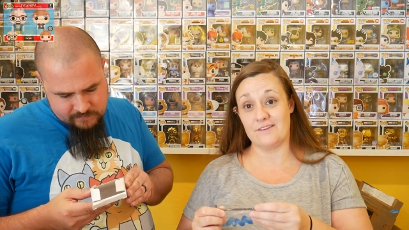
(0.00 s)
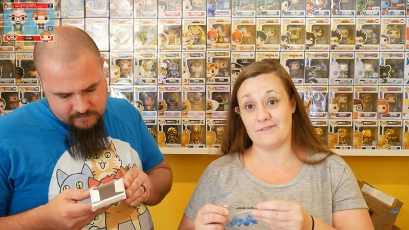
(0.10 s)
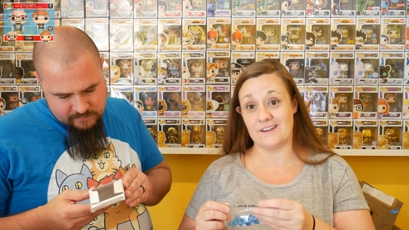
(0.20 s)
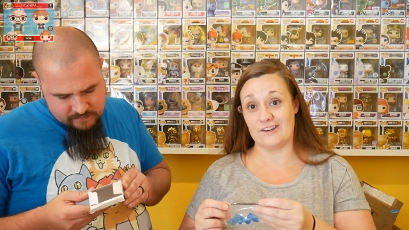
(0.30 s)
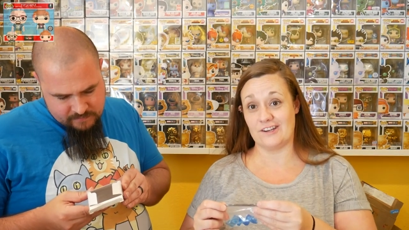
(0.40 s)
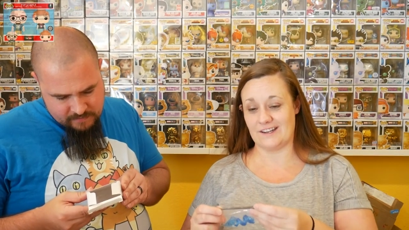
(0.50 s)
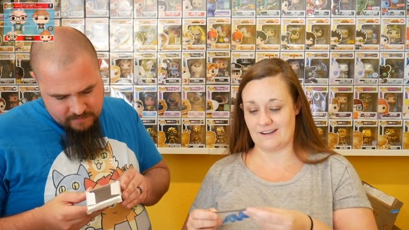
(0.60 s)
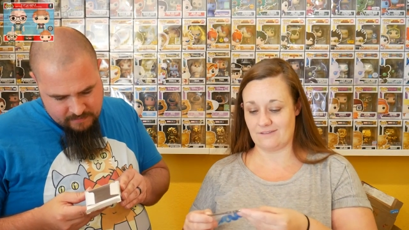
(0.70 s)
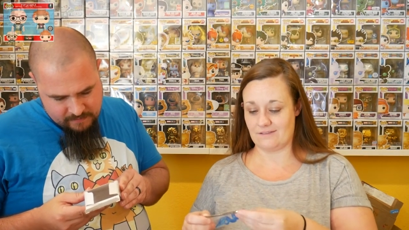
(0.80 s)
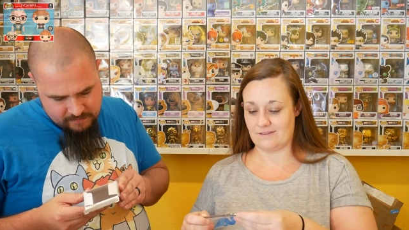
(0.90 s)
Speaker 1: figuring it
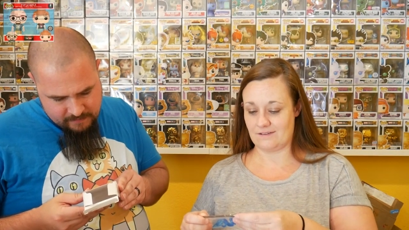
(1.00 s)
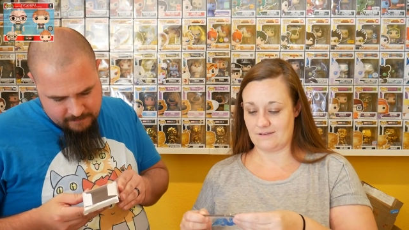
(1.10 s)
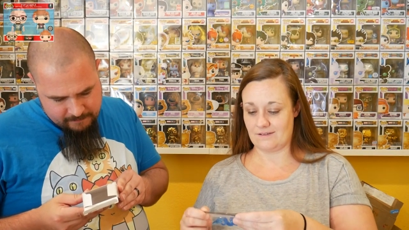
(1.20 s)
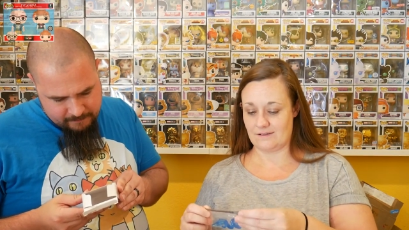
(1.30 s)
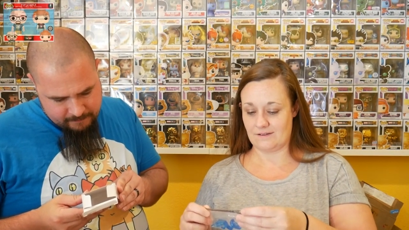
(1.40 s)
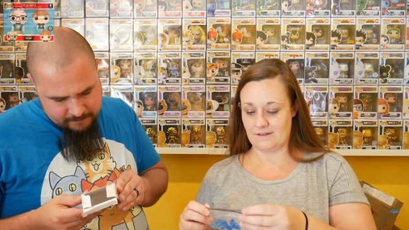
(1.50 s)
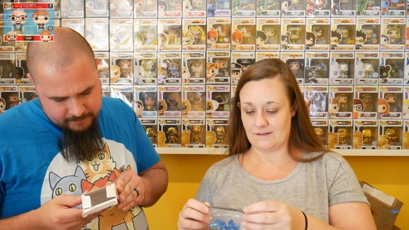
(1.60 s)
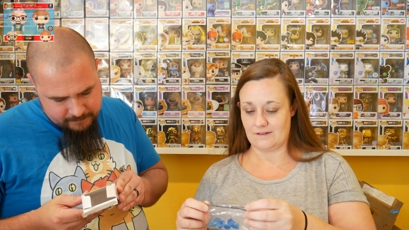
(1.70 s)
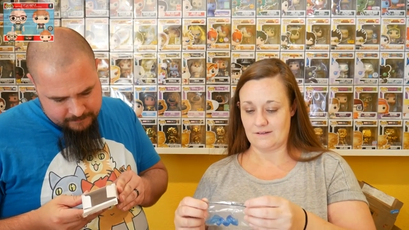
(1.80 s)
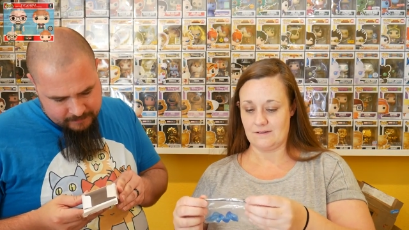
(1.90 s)
out.
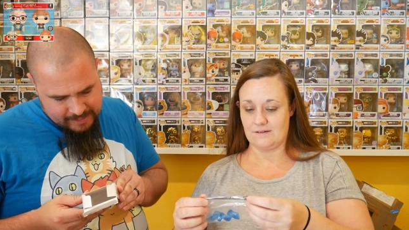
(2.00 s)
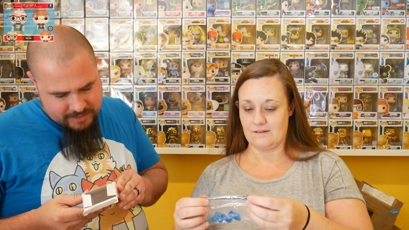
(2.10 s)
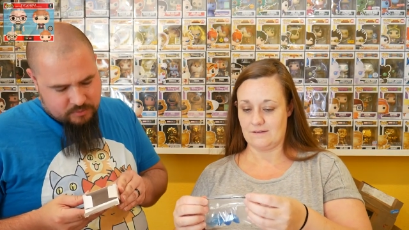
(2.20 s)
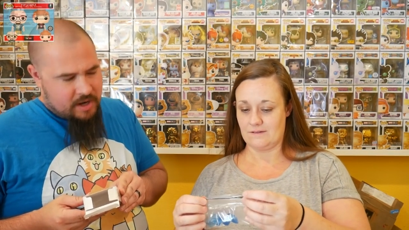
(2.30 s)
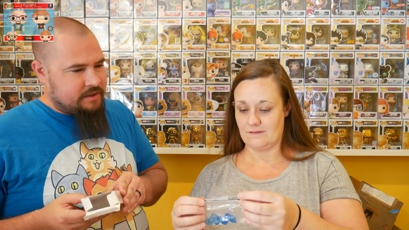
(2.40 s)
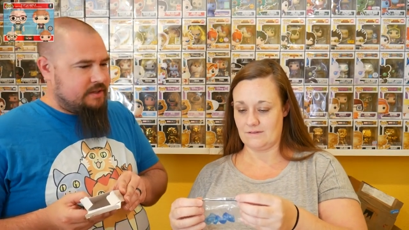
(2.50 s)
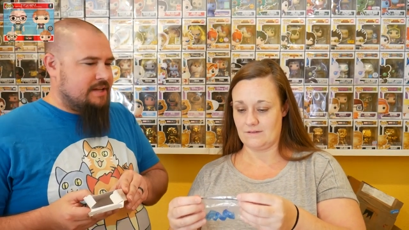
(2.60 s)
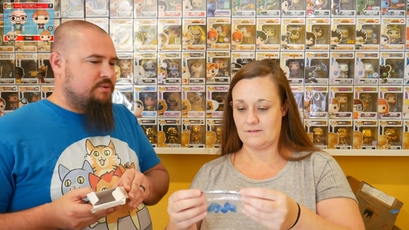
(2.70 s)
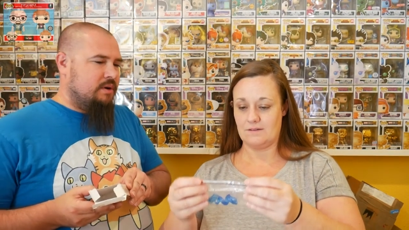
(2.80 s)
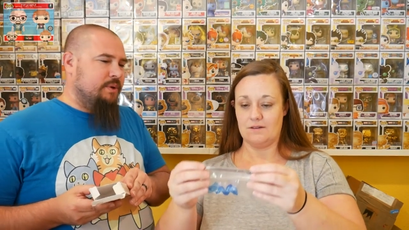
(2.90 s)
Speaker 2: That's Ron.
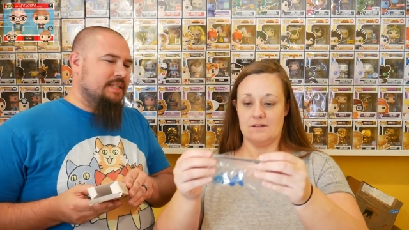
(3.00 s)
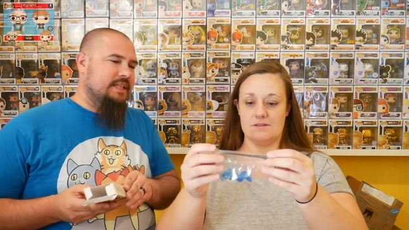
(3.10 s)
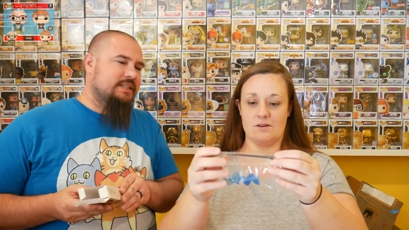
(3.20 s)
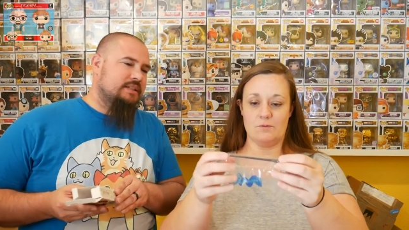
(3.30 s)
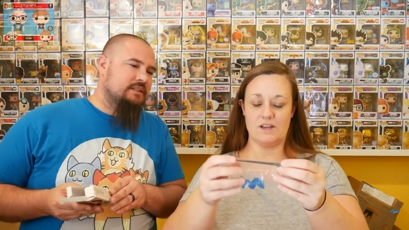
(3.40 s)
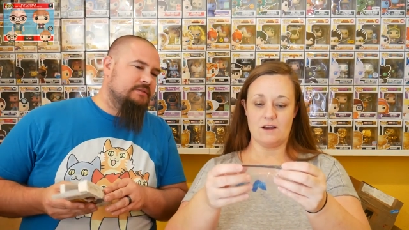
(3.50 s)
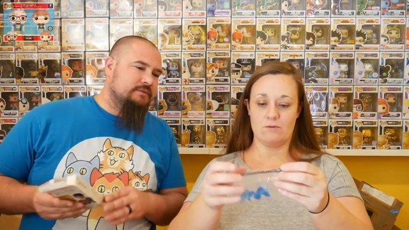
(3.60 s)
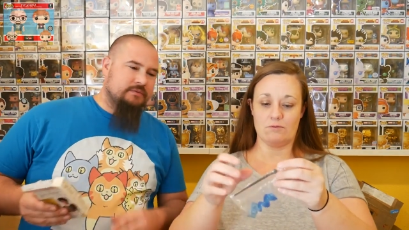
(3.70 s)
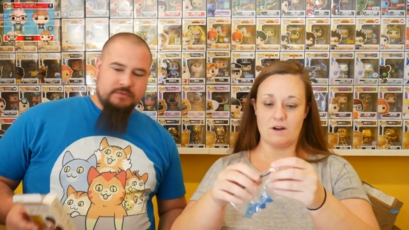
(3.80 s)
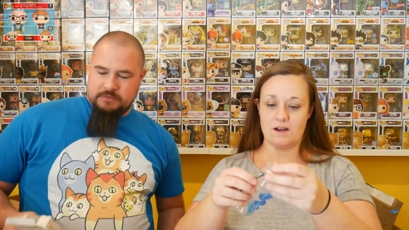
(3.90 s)
That's Ron Weasley.
Speaker 1: So we
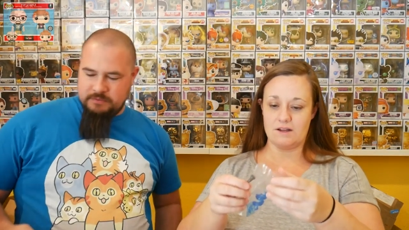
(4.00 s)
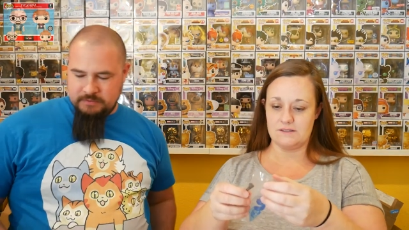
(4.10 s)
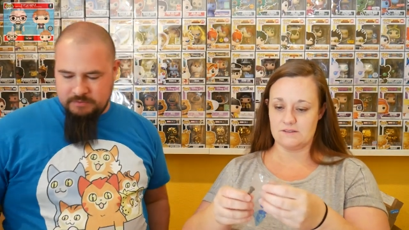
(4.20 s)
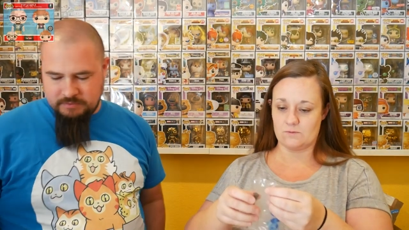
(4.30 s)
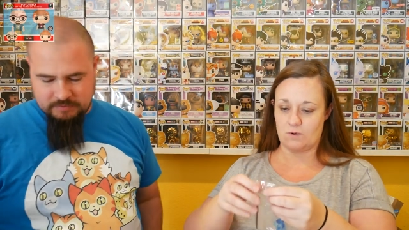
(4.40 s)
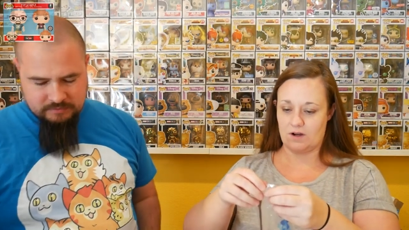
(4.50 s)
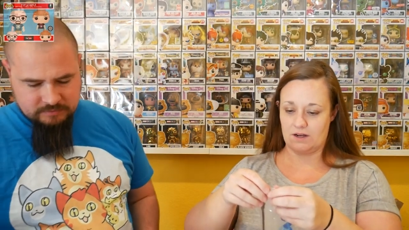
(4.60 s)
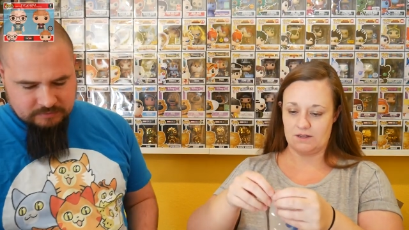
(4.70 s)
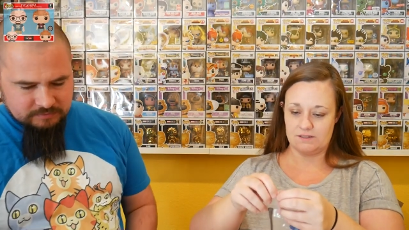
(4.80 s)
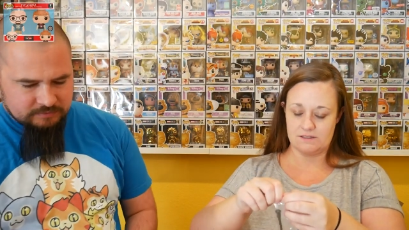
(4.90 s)
got Ron's
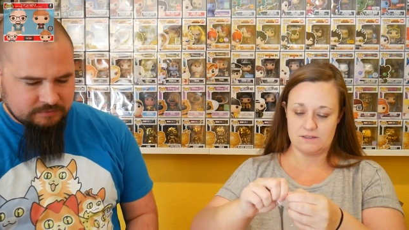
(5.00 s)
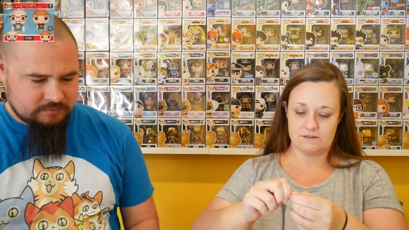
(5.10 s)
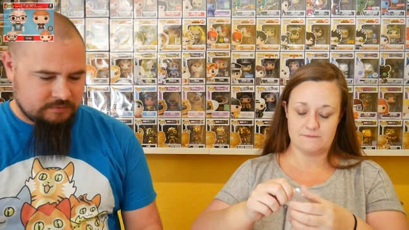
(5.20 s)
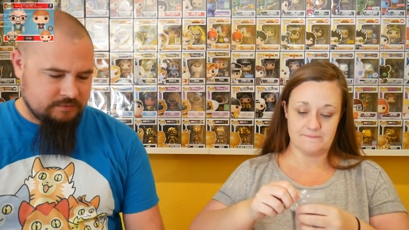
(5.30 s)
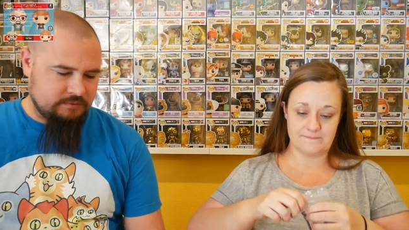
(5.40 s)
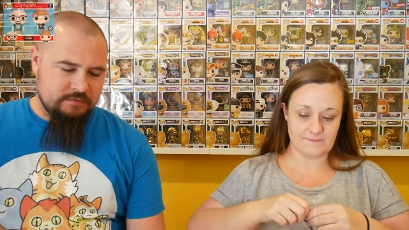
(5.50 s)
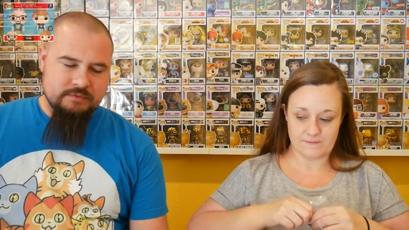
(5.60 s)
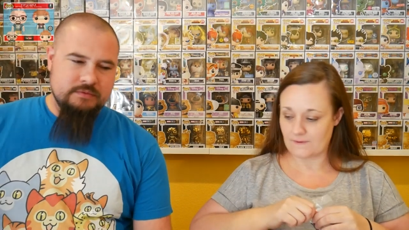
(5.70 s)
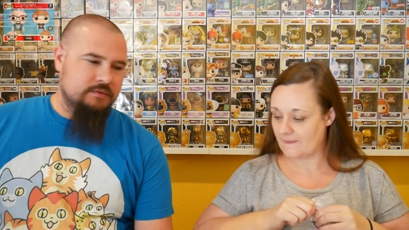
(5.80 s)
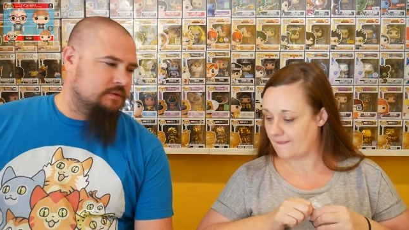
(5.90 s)
wand.
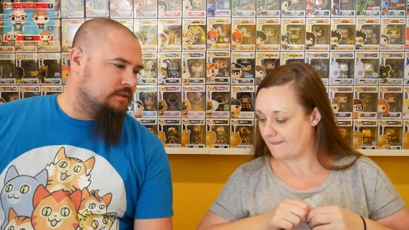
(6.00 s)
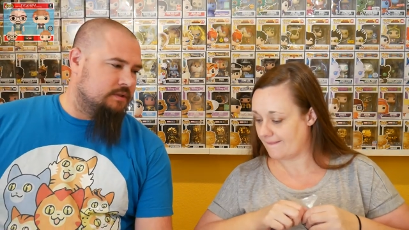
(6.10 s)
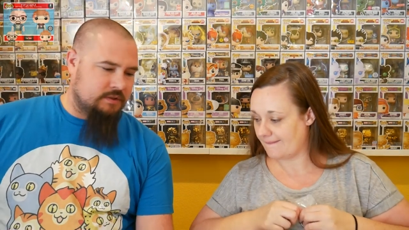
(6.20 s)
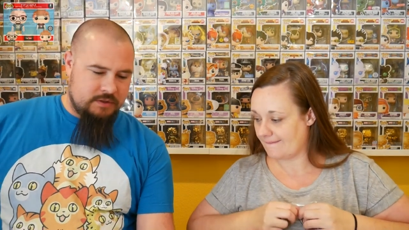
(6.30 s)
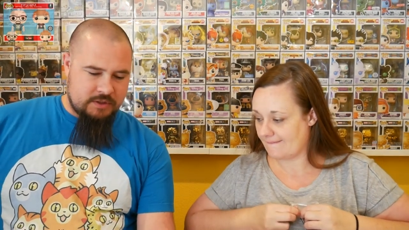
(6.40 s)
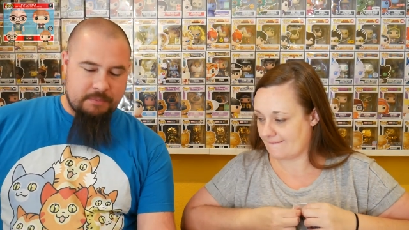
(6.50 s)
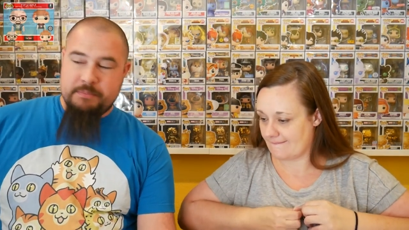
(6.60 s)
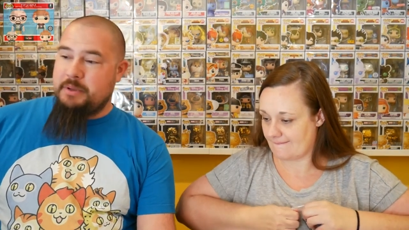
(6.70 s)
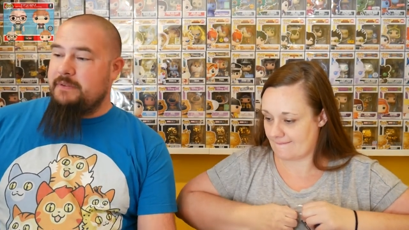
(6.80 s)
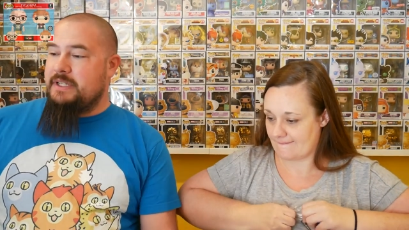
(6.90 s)
Speaker 2: So
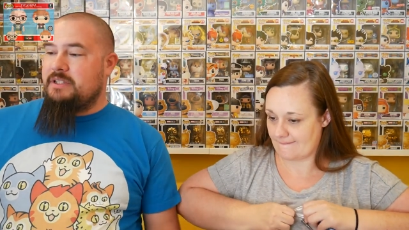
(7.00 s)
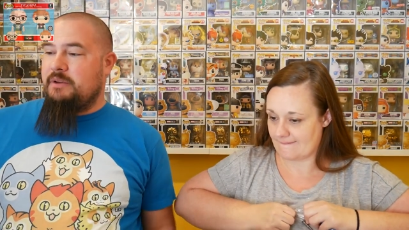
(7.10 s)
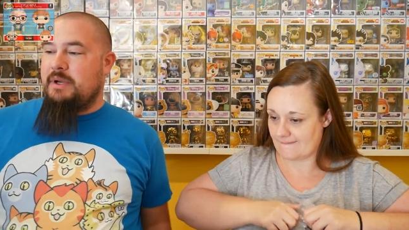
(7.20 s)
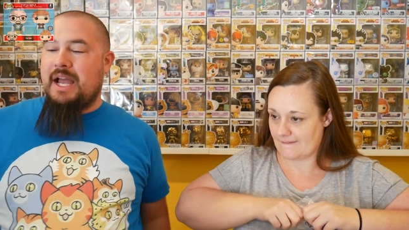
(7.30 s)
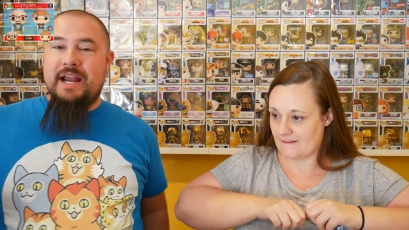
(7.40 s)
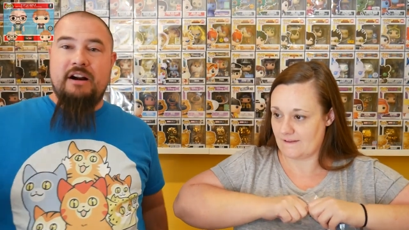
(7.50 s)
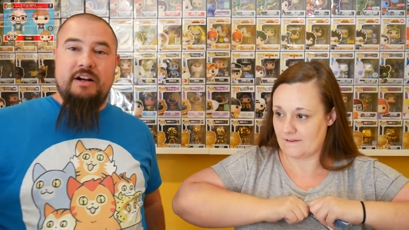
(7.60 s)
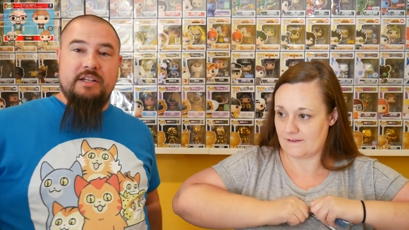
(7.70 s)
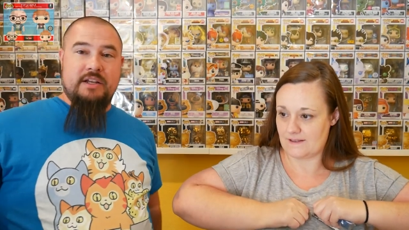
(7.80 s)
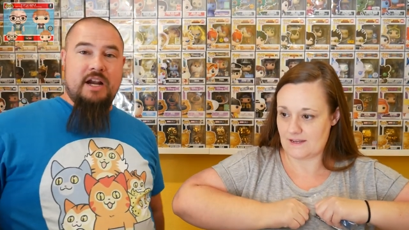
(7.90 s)
previously we got Harry
Speaker 1: yes.